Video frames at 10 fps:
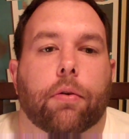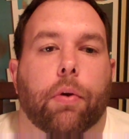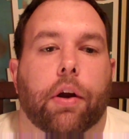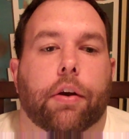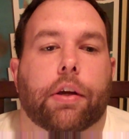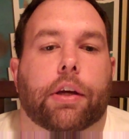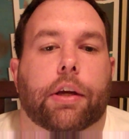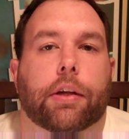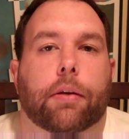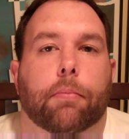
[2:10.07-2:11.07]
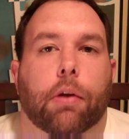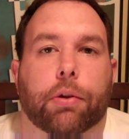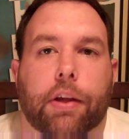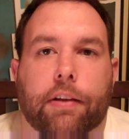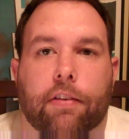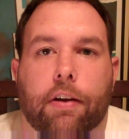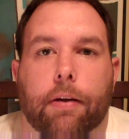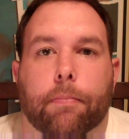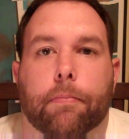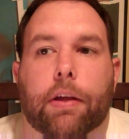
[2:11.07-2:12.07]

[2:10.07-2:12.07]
where he can blow things up.